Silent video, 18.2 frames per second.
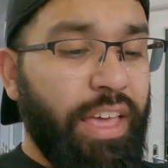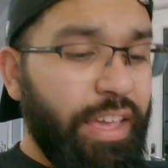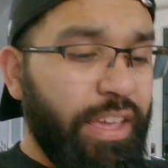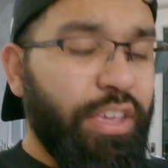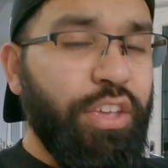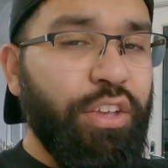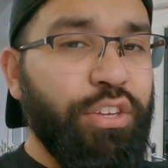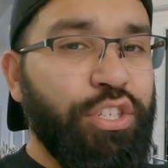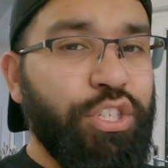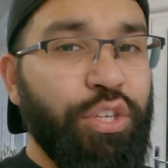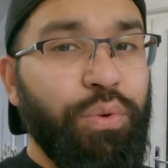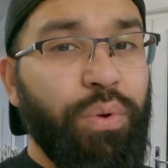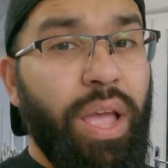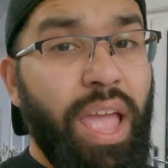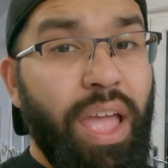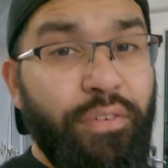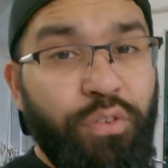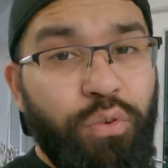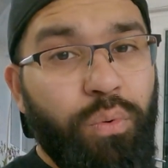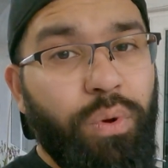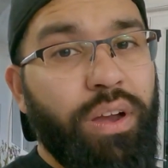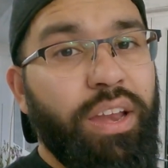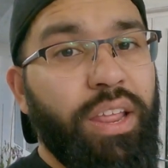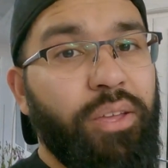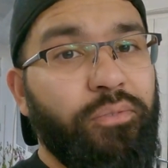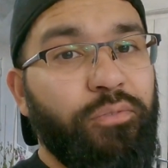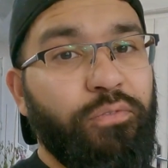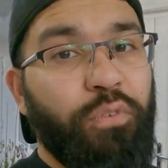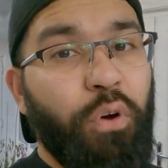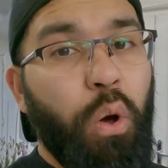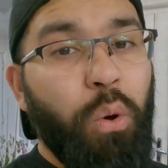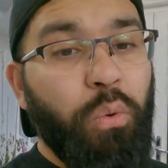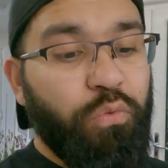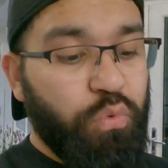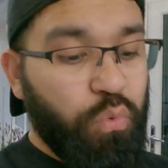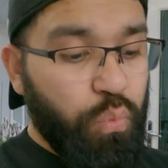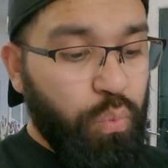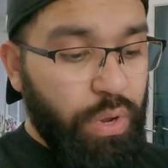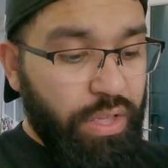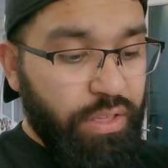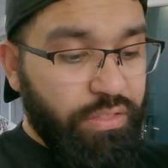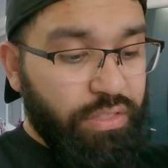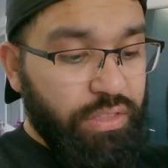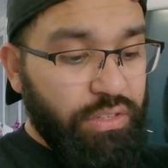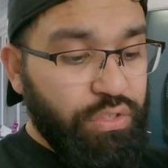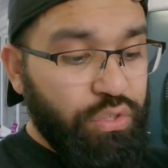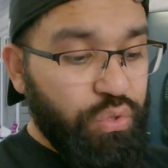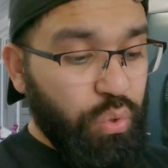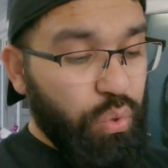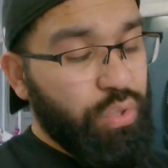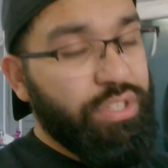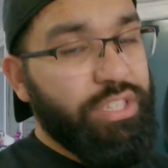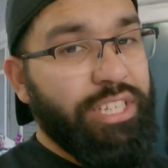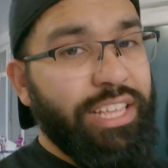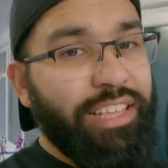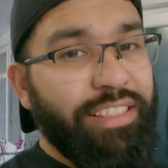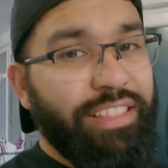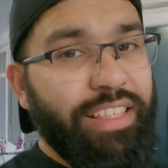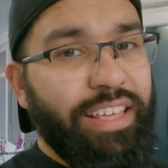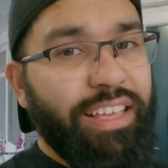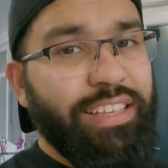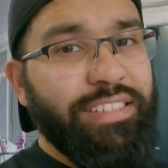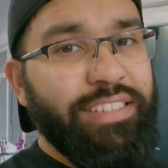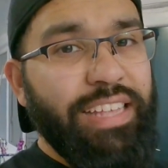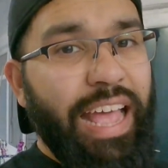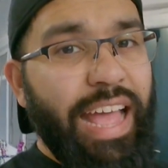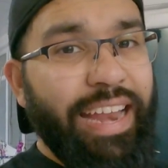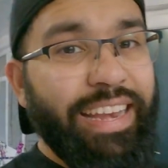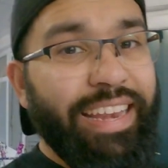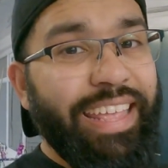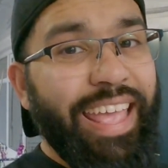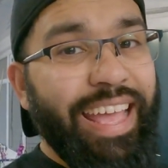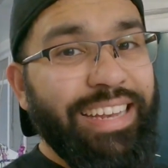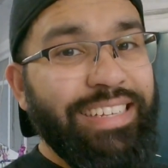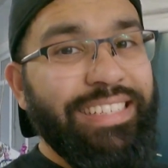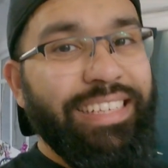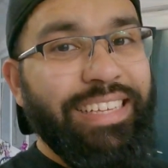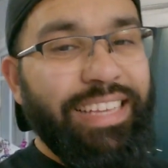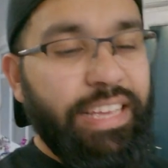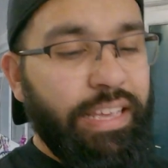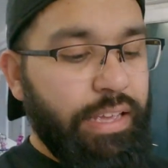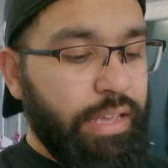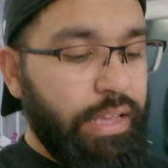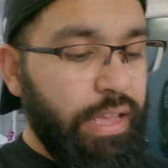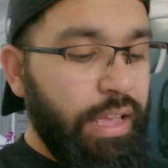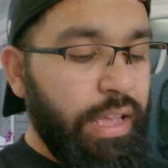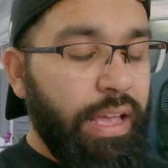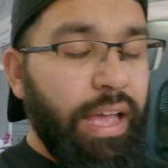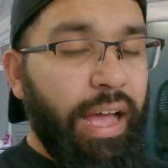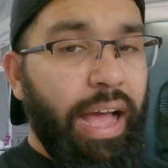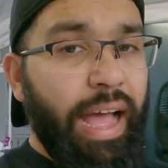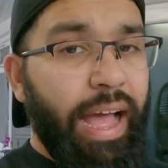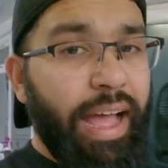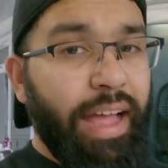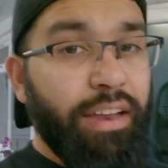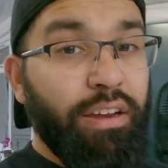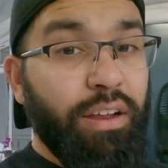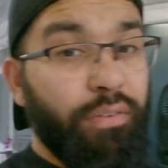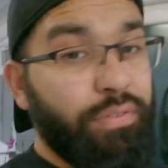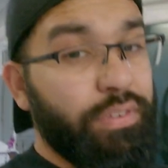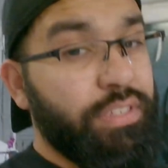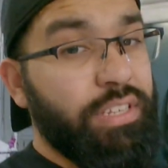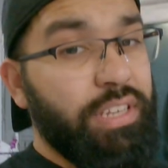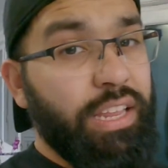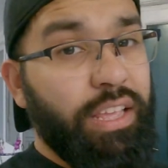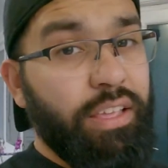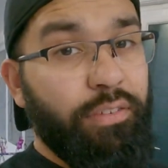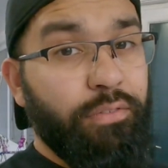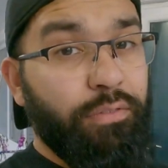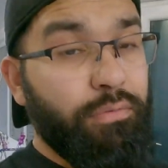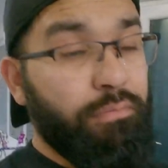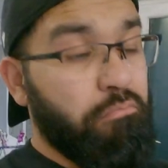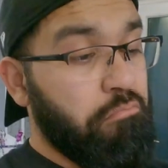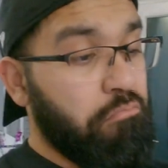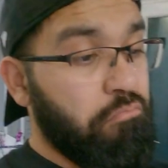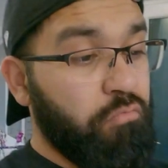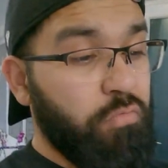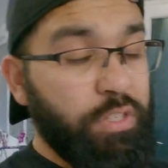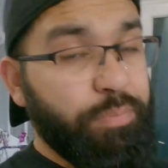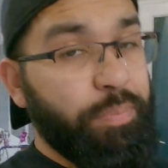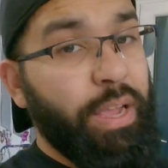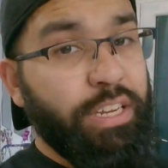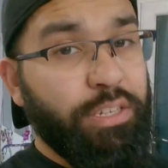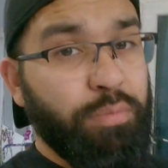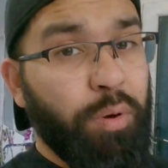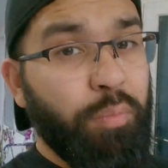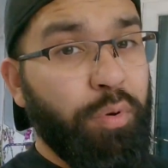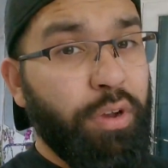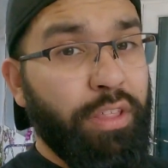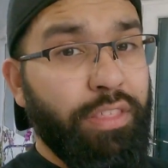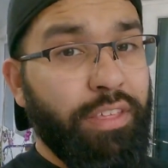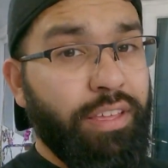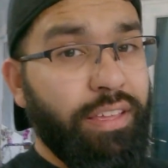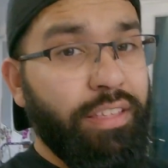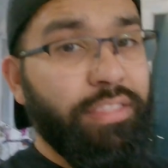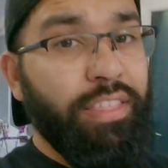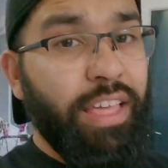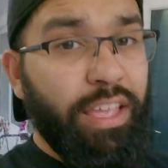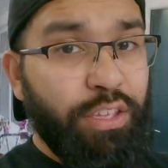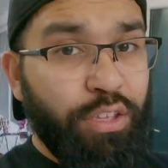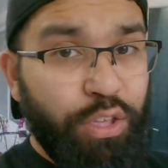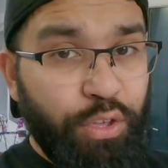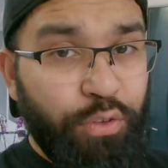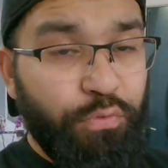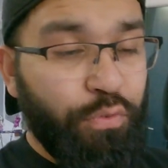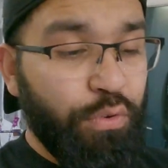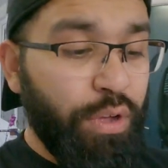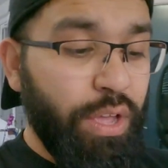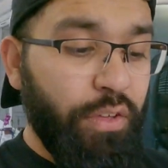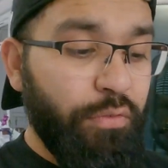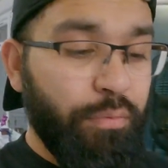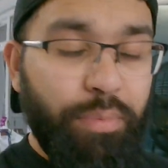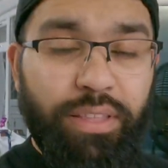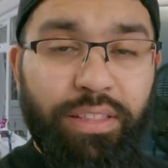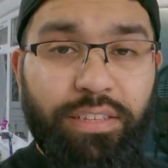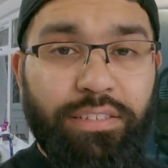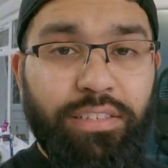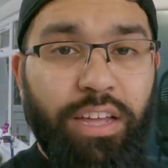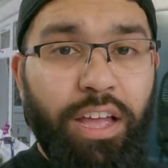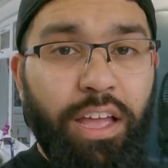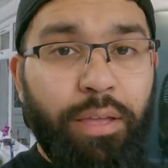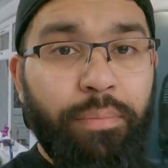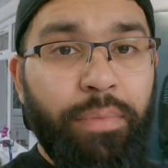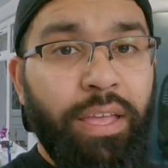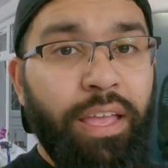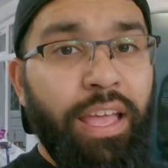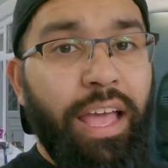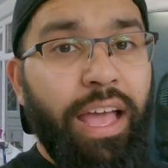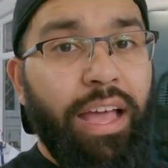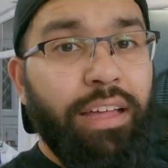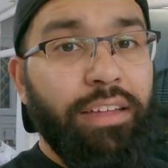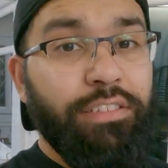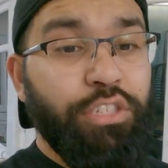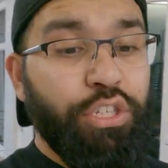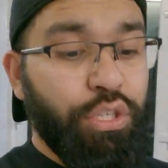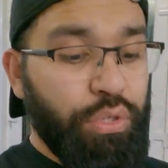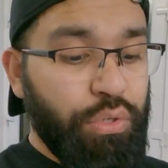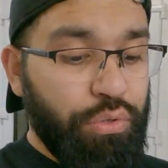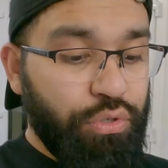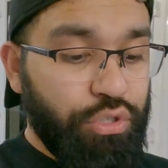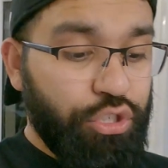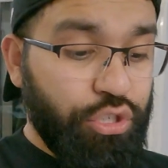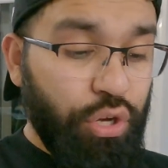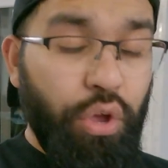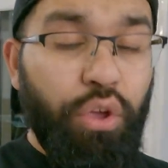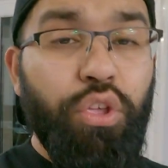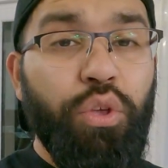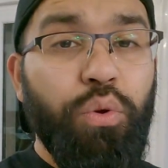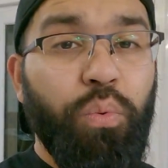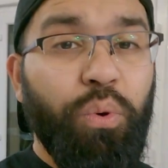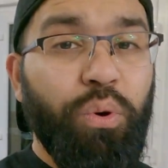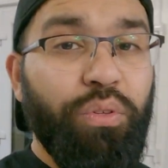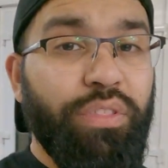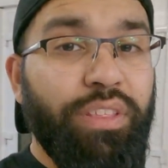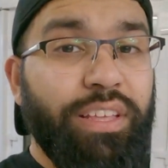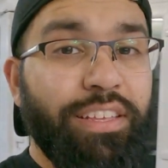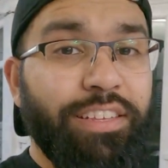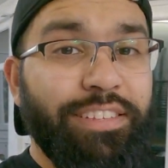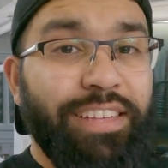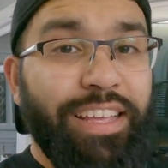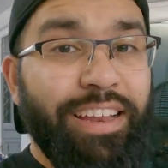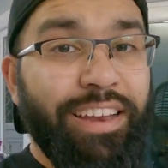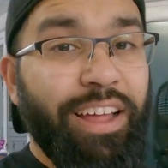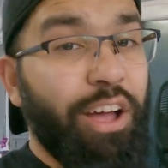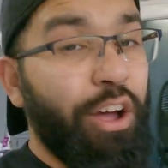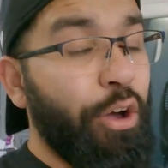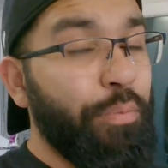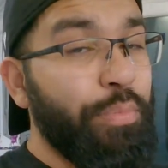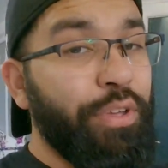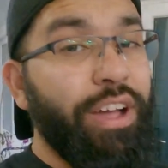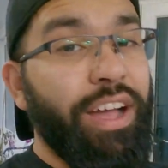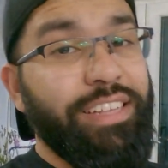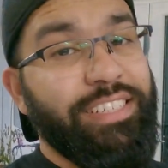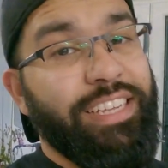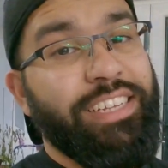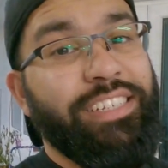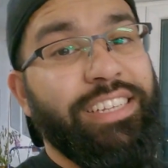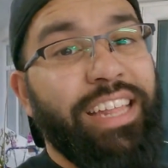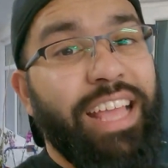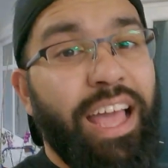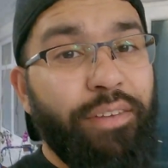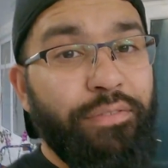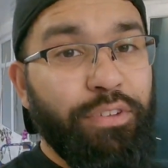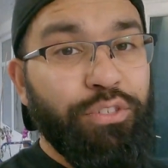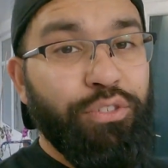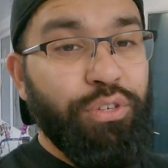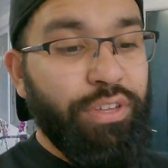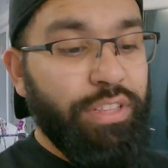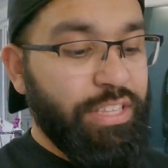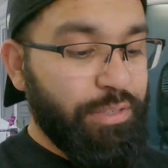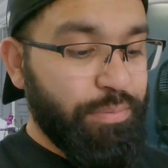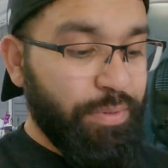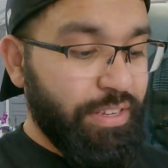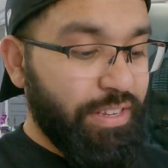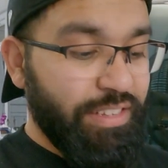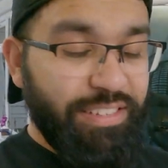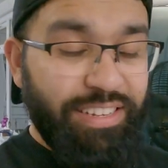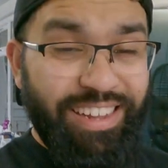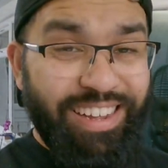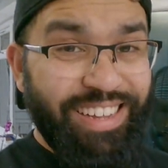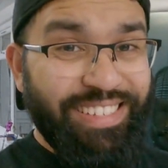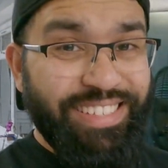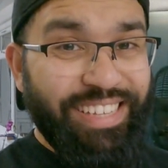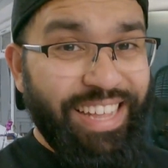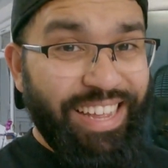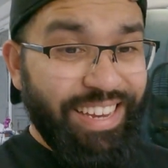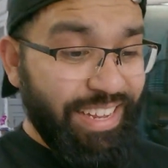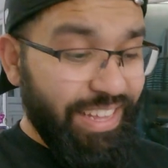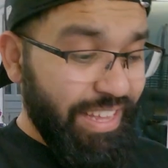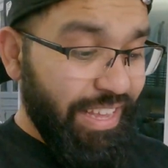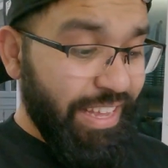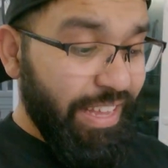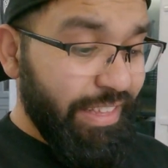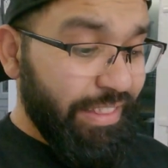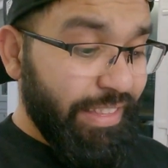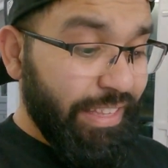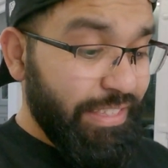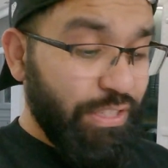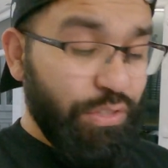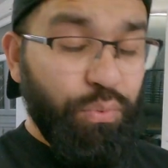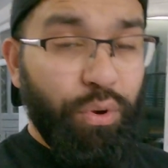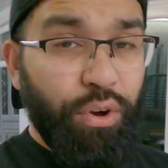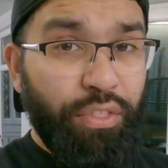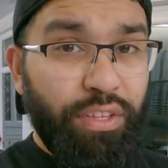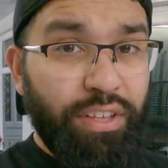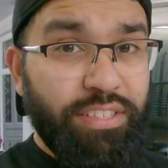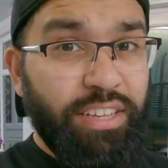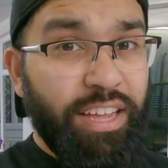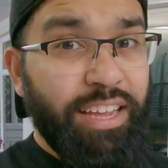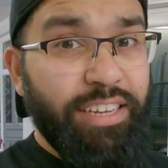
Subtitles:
Thank you to everyone involved with sourcing this and getting it. And obviously, respect to my brother. Thank you for giving me the time. to show you all this, and I hope you guys actually have enjoyed this, because like I said, this is one of those